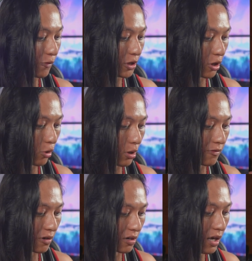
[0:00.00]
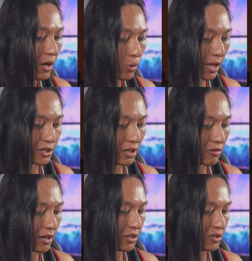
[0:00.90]
we go over, we'll actually
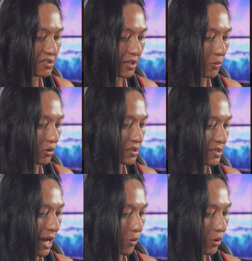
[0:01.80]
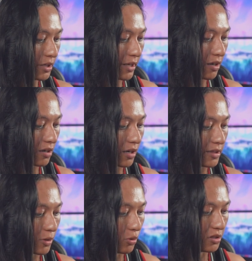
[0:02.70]
create a new scene. We'll just add one here
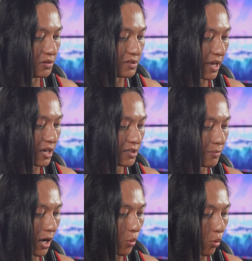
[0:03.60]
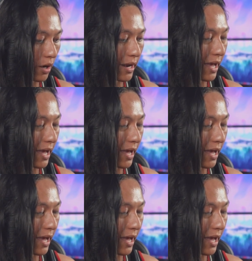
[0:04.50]
and then we'll use by one